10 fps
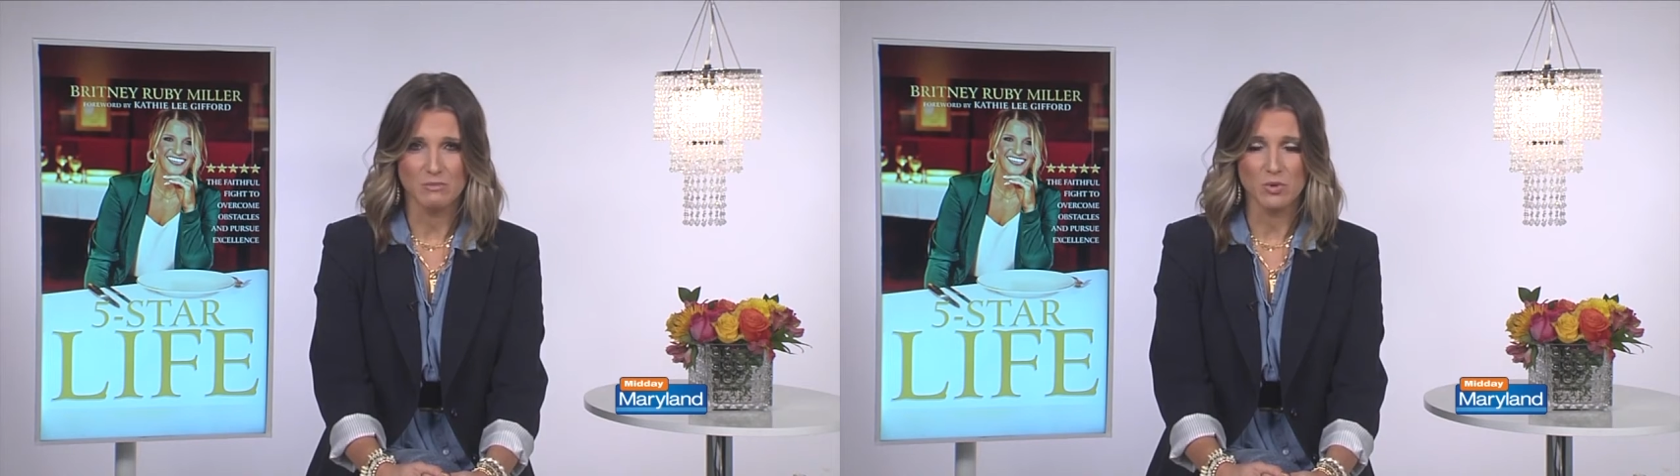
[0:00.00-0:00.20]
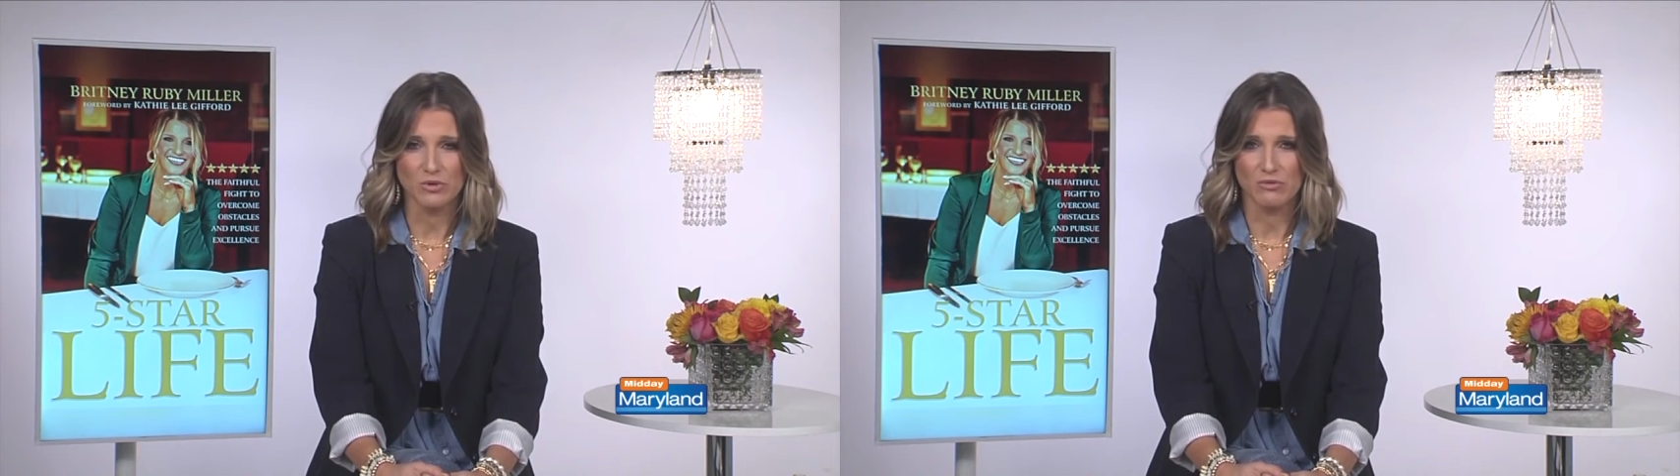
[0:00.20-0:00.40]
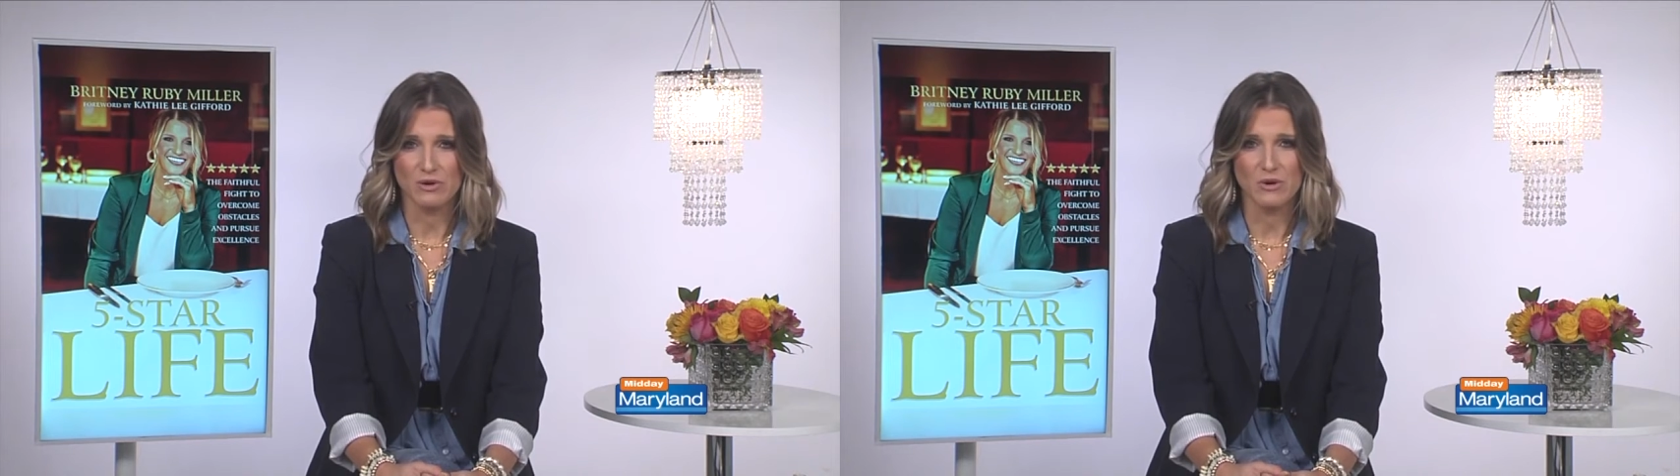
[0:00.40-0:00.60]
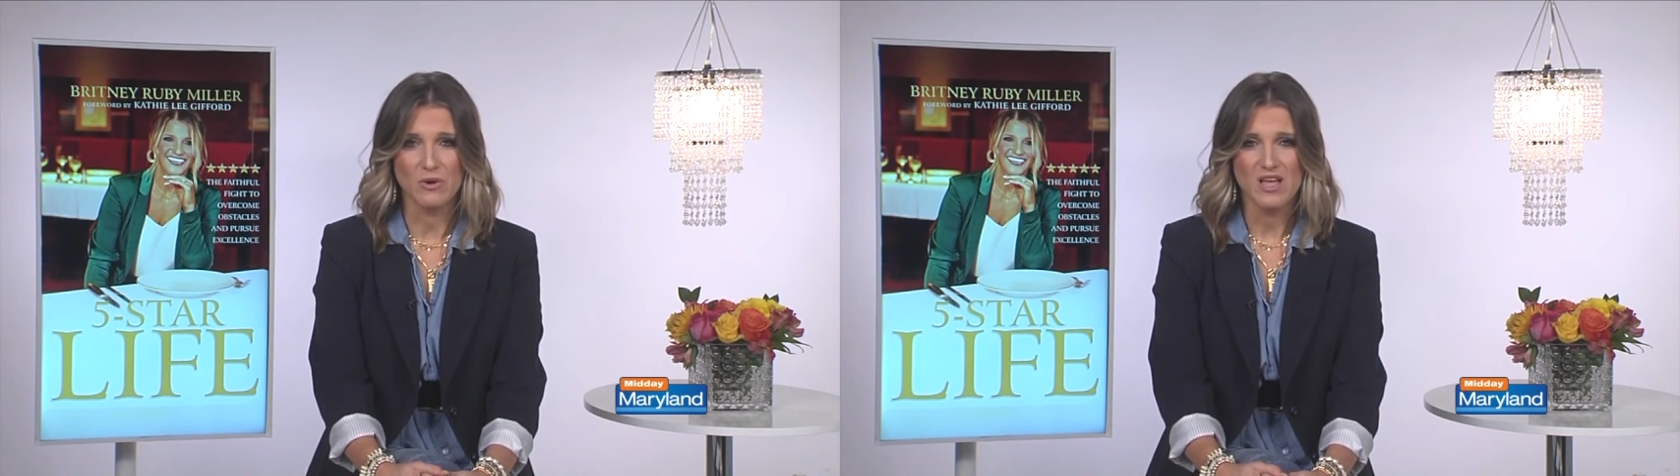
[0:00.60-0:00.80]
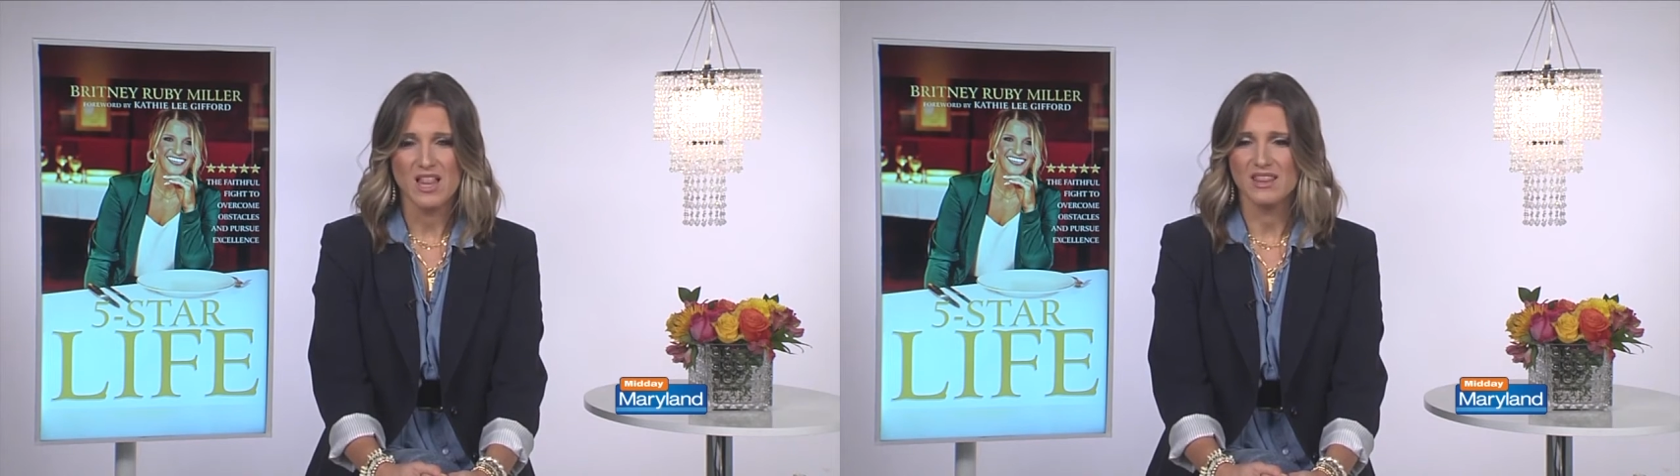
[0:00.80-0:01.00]
pulled
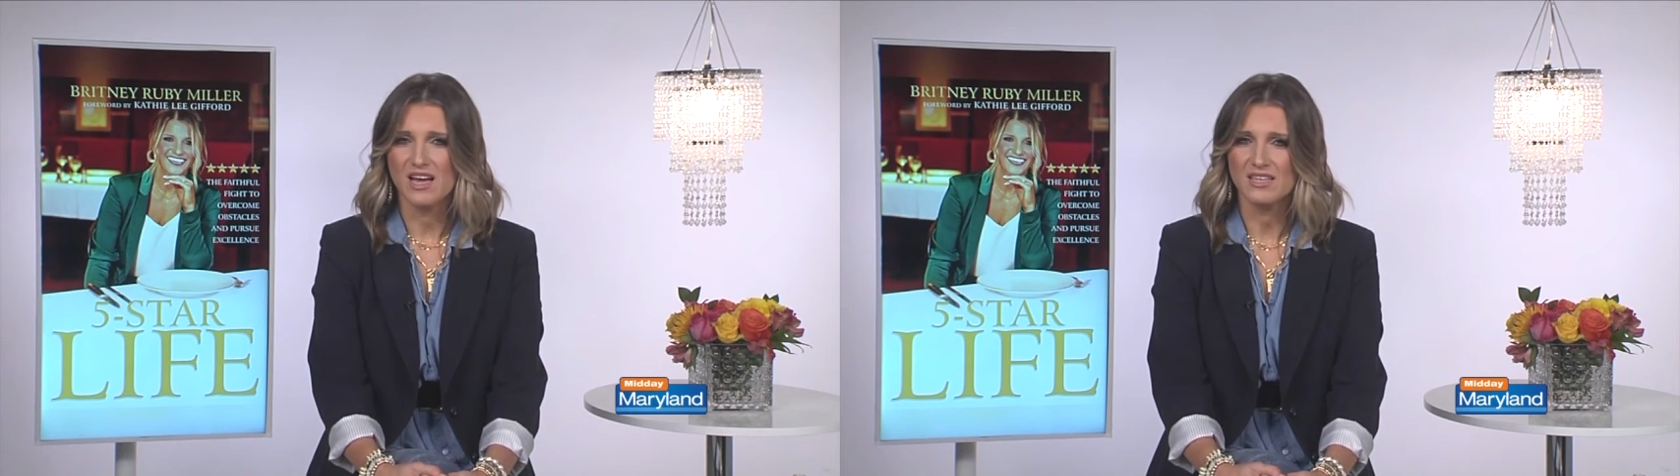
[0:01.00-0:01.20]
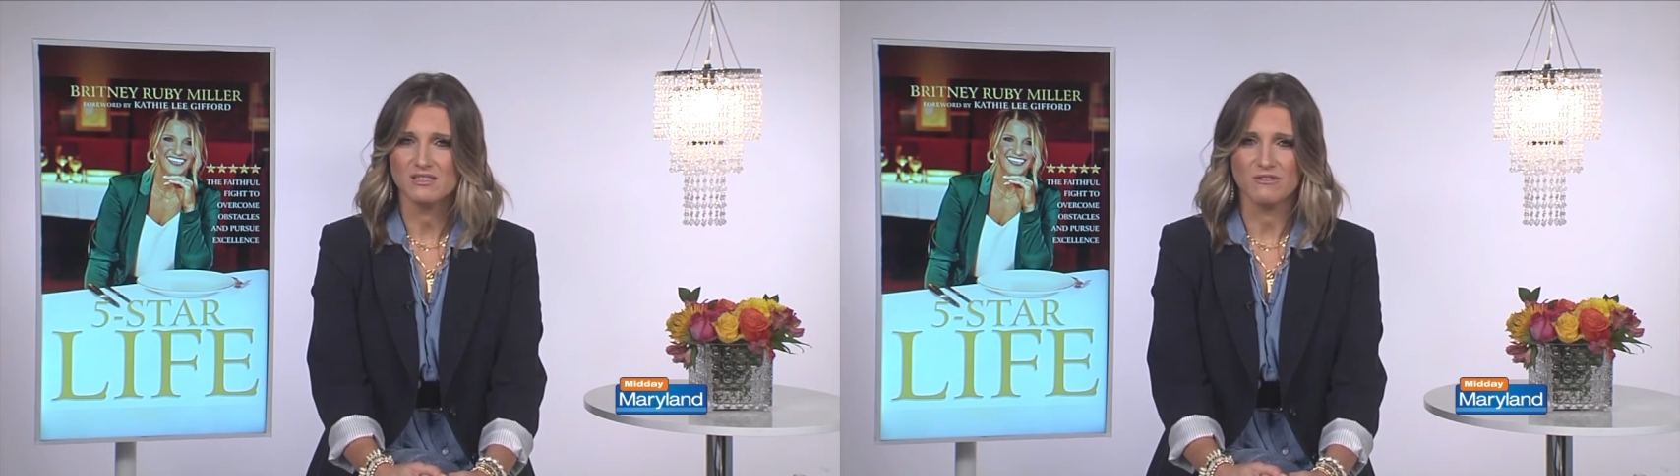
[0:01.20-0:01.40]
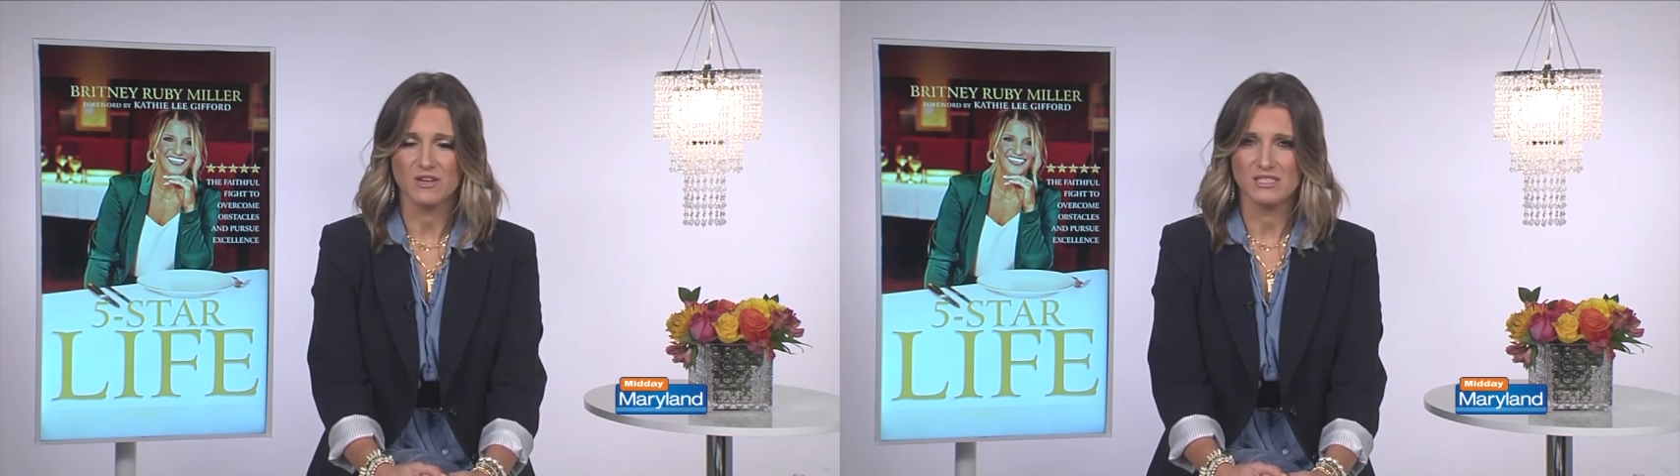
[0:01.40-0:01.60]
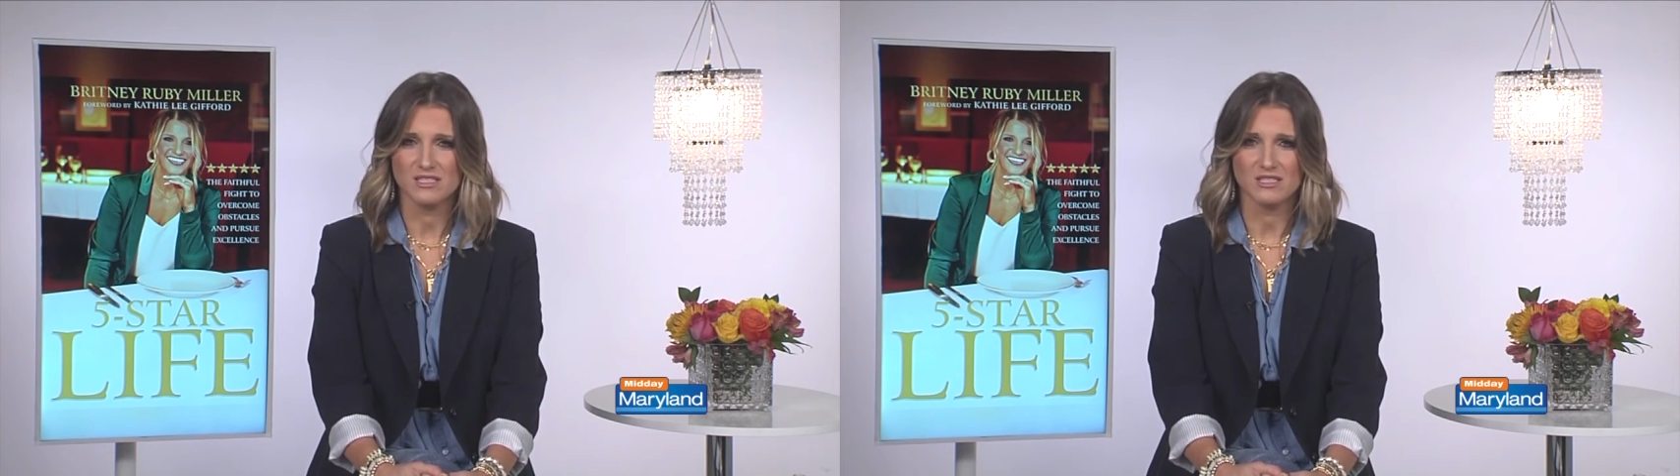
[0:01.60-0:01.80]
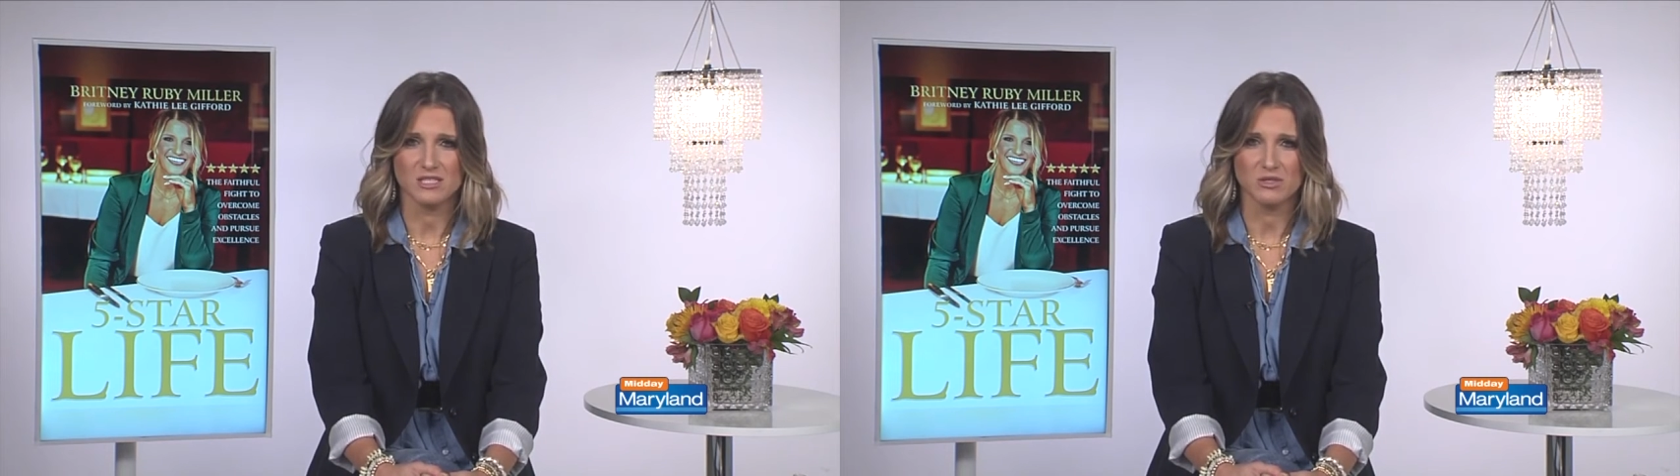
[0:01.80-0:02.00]
through lots of
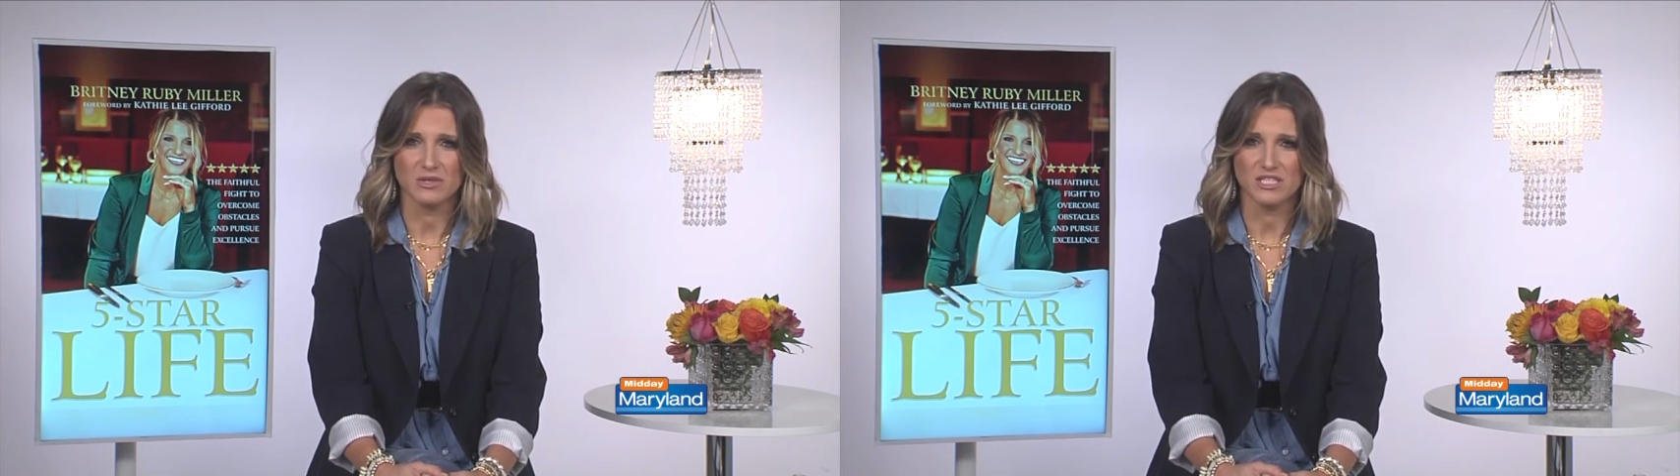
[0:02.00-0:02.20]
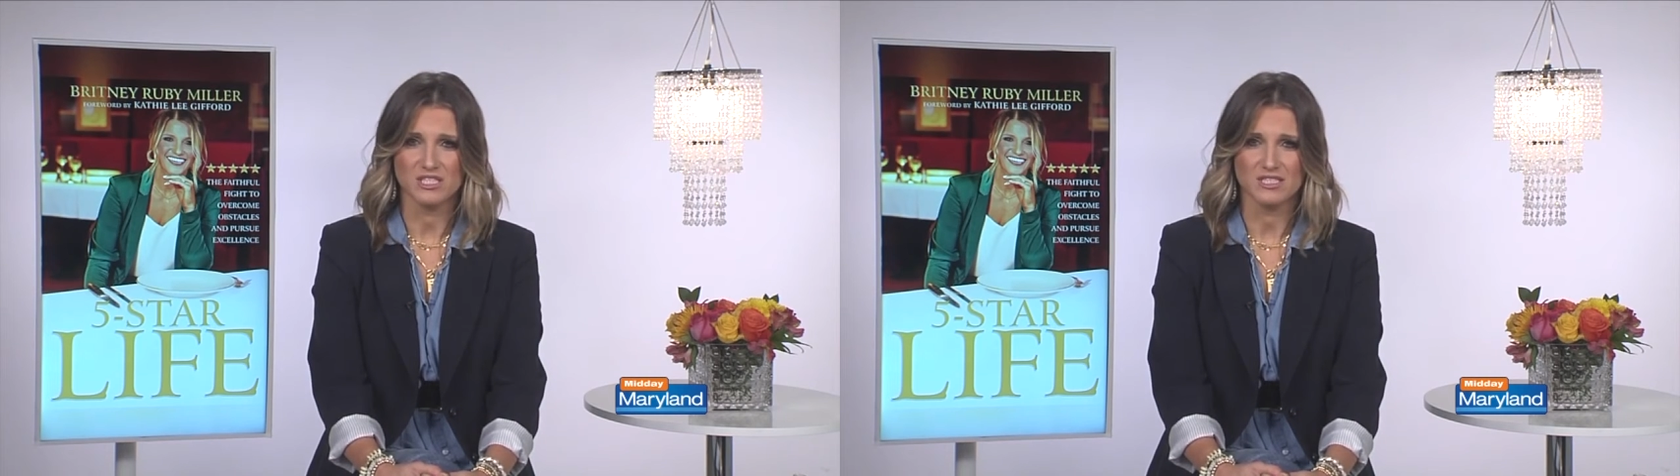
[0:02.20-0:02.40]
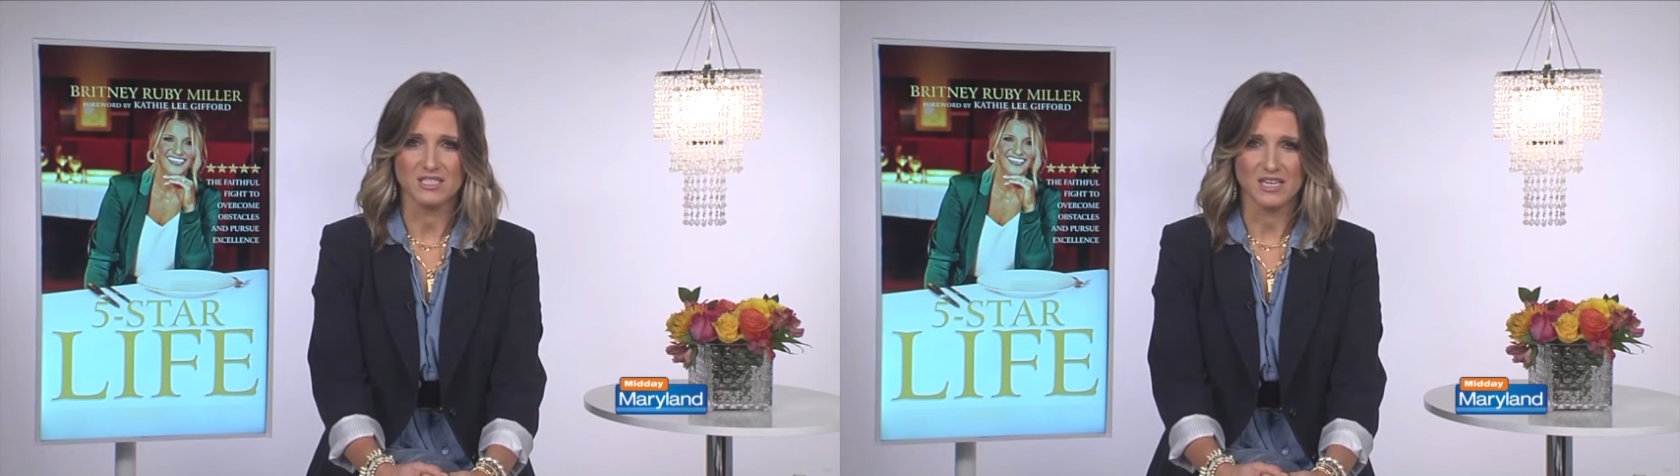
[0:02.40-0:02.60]
crazy situations.